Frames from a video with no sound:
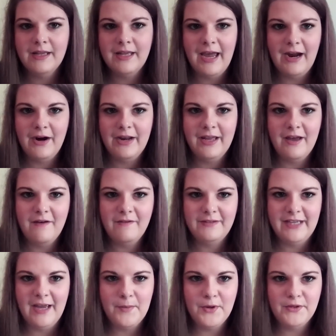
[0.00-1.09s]
area of
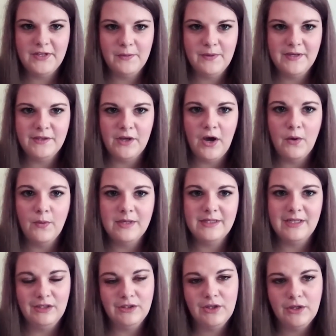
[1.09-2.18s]
damage that we saw was
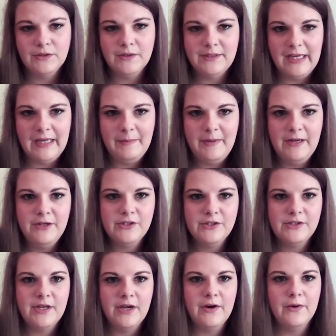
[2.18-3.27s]
internal damage.
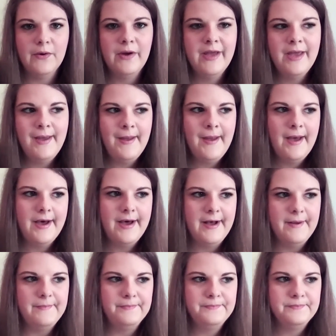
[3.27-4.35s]
So
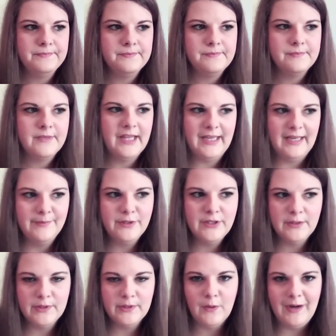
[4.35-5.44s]
like
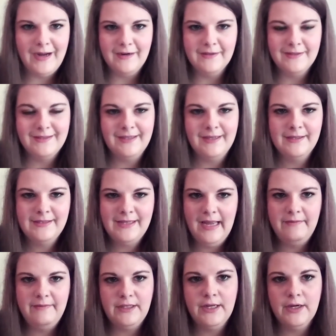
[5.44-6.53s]
MSHA requires
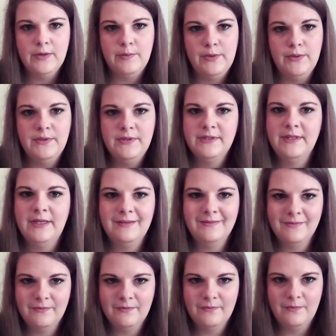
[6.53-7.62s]
safety toe boots
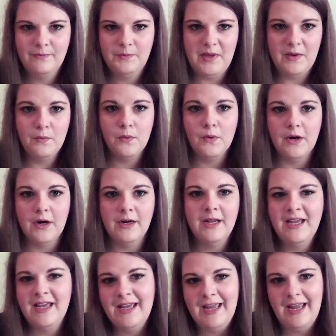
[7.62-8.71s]
be
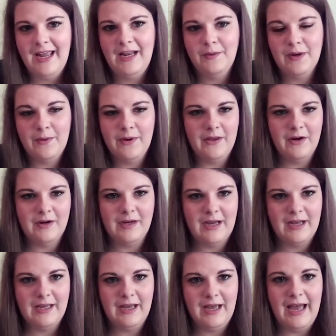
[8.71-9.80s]
worn anywhere where
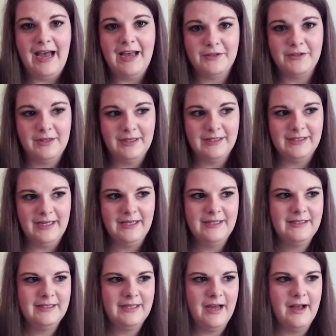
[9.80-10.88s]
a hazard
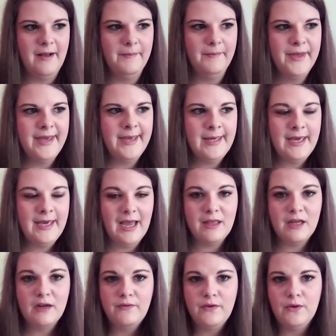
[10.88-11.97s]
exists. And
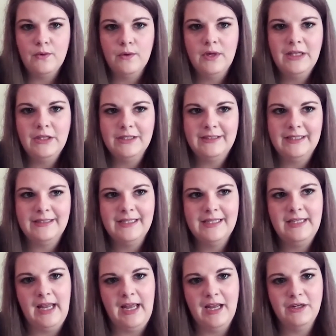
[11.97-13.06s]
then if you looked at the
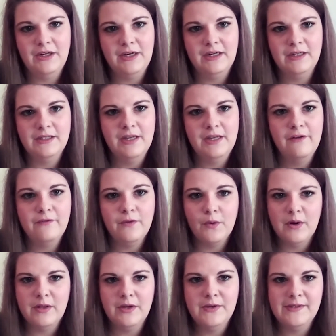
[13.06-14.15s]
standards
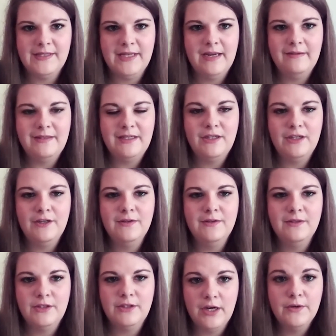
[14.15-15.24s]
for those safety
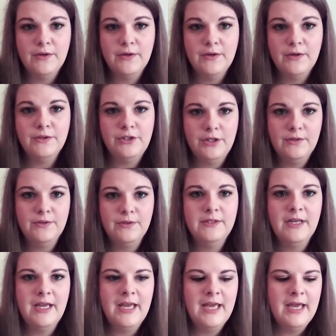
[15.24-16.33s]
toe
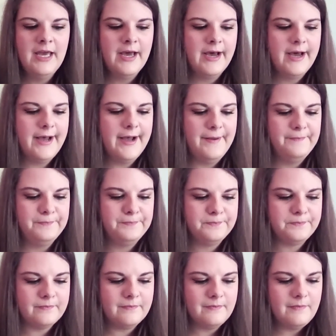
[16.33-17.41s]
shoes,
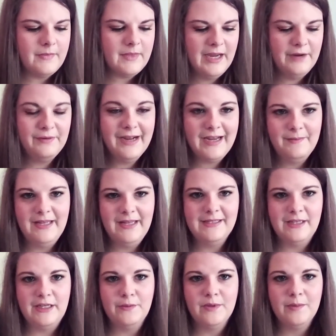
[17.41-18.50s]
it recommends
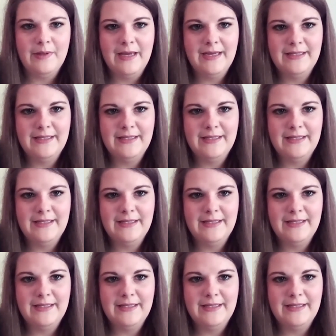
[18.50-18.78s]
that you replace